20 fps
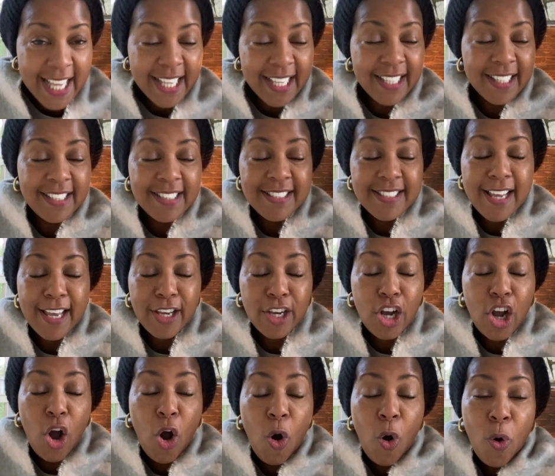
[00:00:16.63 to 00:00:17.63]
It is a
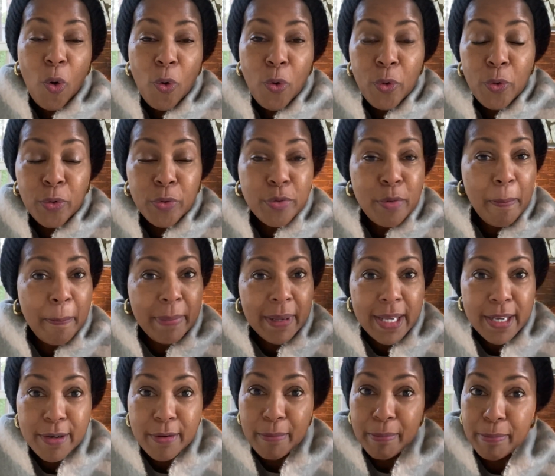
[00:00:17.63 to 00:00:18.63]
cold
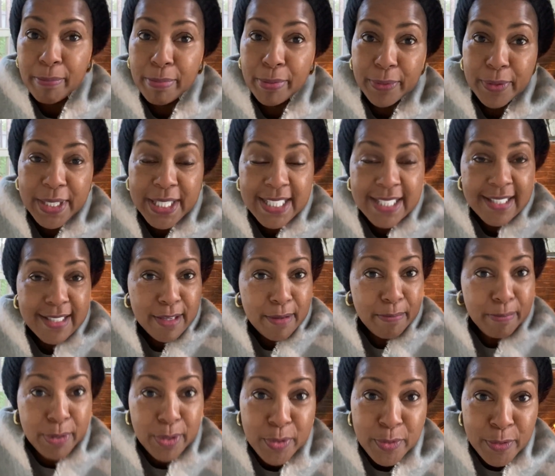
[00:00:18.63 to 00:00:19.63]
but breezy,
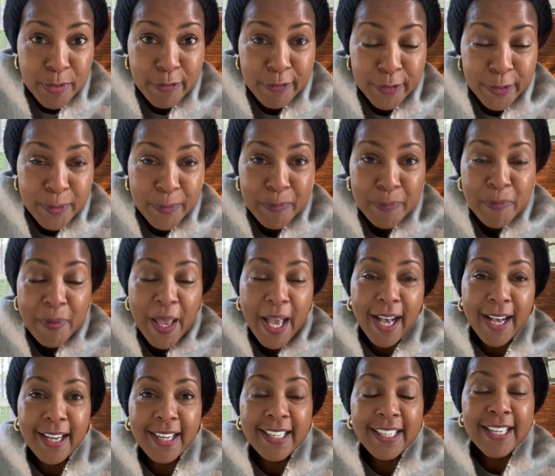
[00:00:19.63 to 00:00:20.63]
beautiful
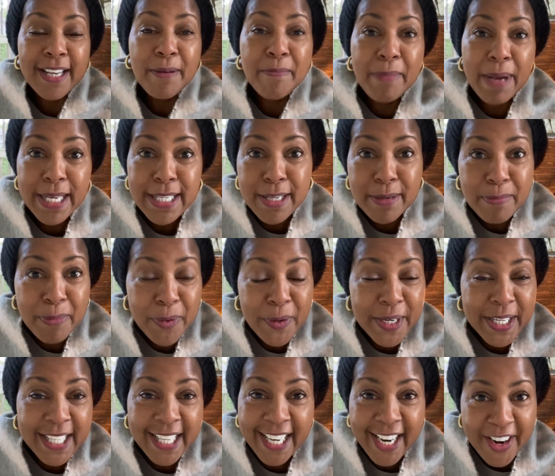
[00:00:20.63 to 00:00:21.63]
uh, Monday
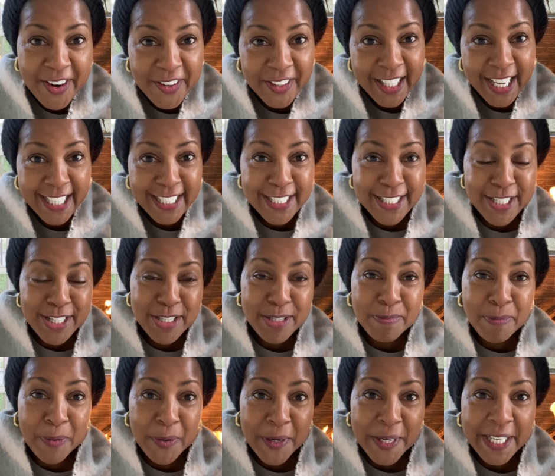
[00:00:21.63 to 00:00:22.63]
morning in Carolinas this
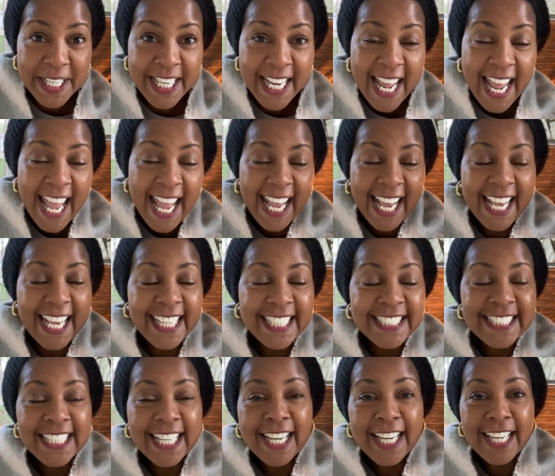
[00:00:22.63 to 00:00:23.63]
morning.
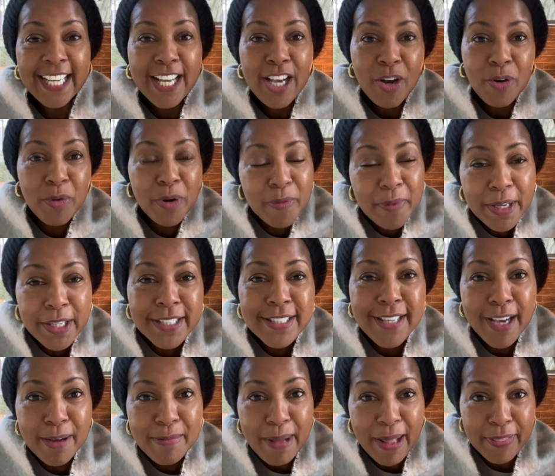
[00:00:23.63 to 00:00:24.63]
And uh, what are we going to
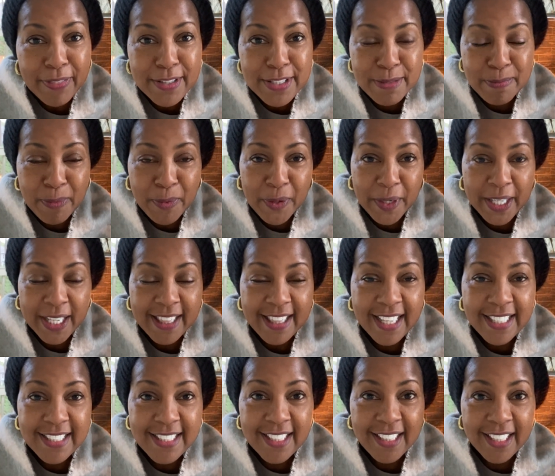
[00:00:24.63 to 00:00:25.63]
talk about this morning
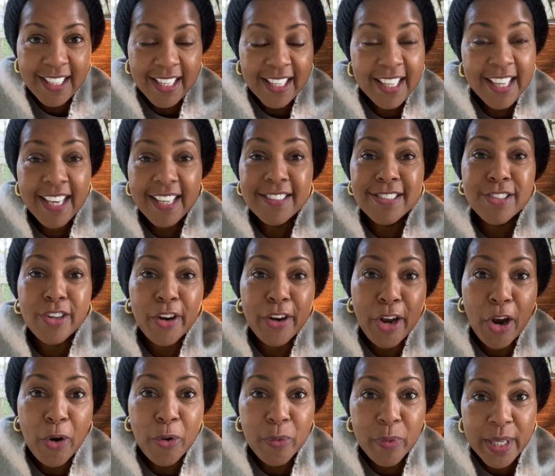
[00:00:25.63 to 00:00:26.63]
that's going to kickstart
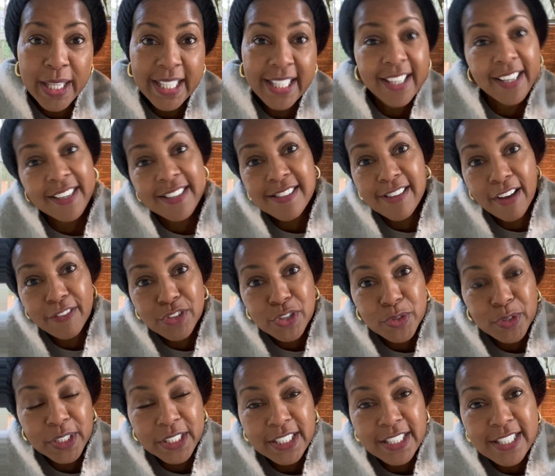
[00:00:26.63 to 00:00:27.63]
our week, get us off
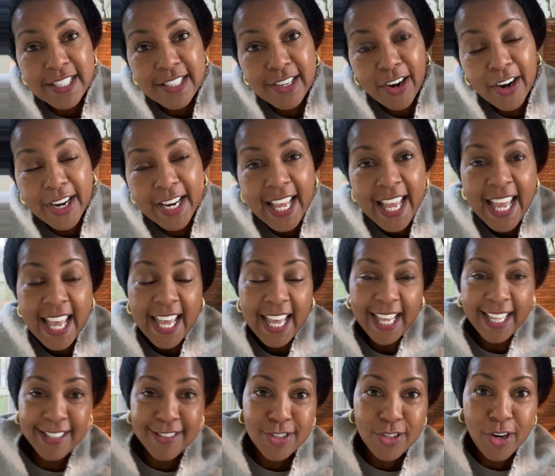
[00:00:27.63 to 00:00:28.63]
to a good start,
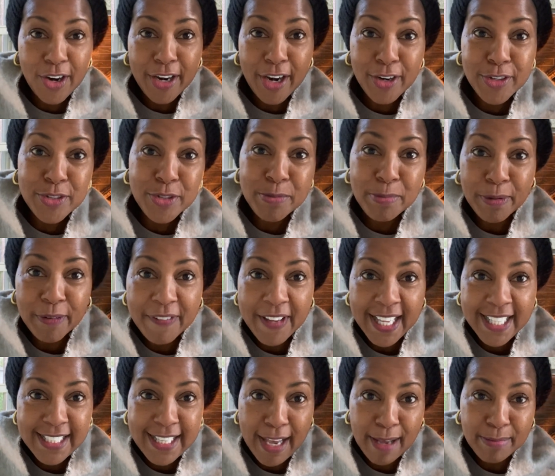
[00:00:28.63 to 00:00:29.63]
and start our super
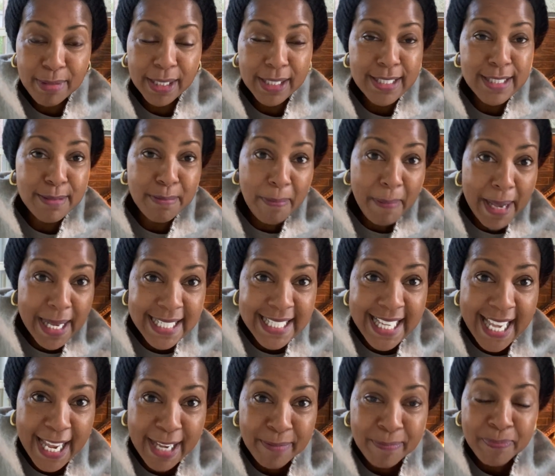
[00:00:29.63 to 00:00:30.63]
fantabulous
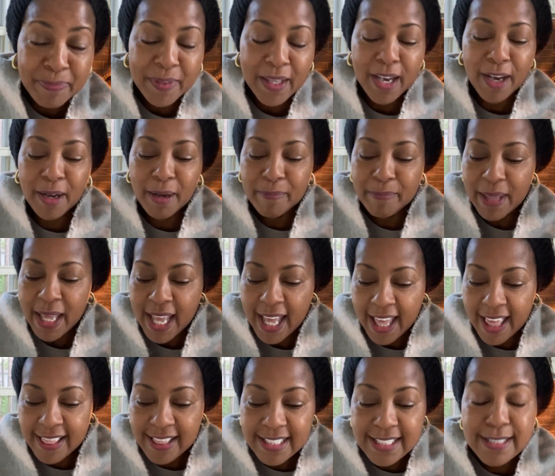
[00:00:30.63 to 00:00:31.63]
Monday? Um,
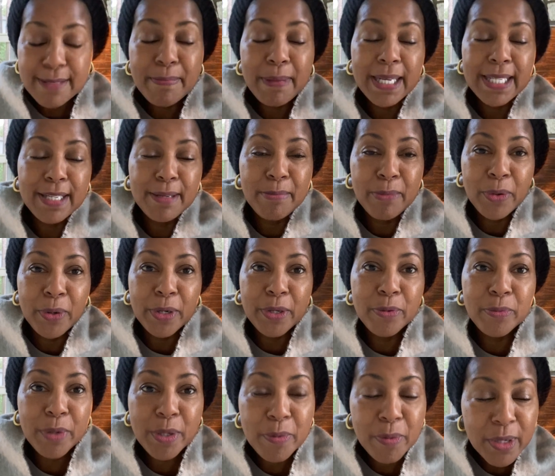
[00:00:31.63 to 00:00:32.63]
and this Monday
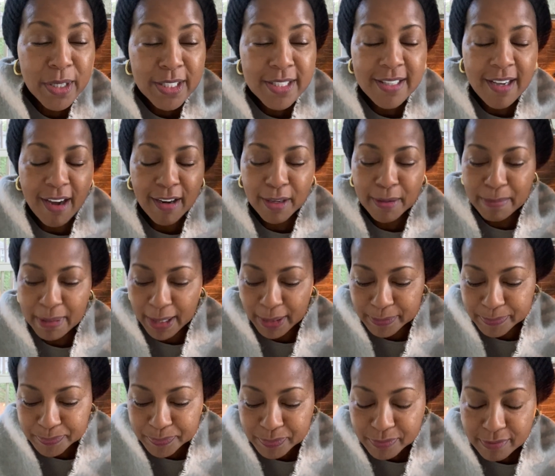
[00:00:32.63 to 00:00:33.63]
morning, we want to talk
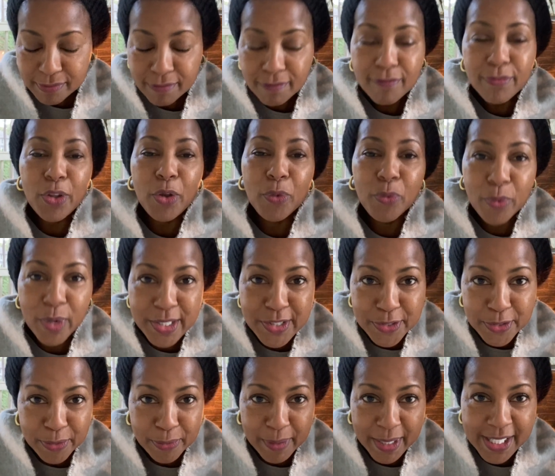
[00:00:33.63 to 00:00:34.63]
about
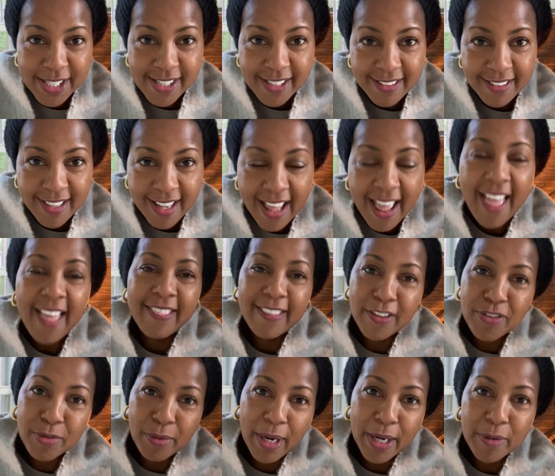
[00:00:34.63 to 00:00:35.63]
restoration.
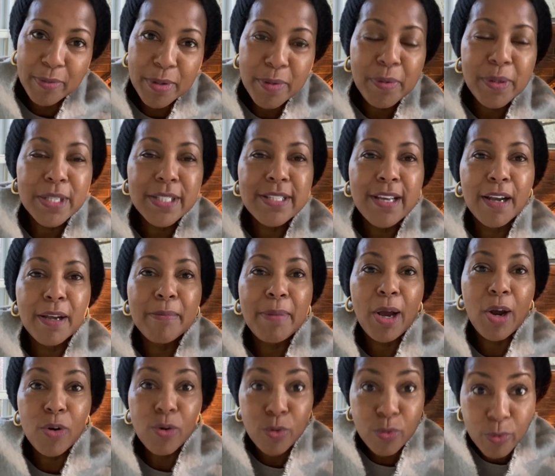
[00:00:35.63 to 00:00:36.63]
That's right. We want to talk
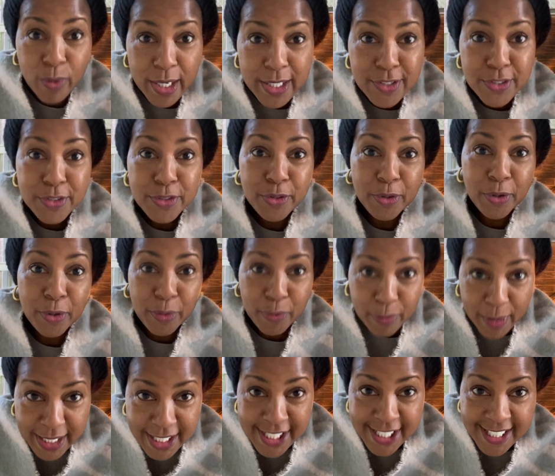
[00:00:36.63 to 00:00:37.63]
about
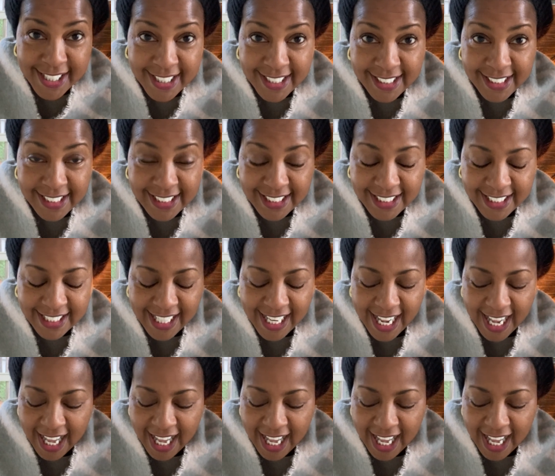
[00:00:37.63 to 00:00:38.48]
restoration.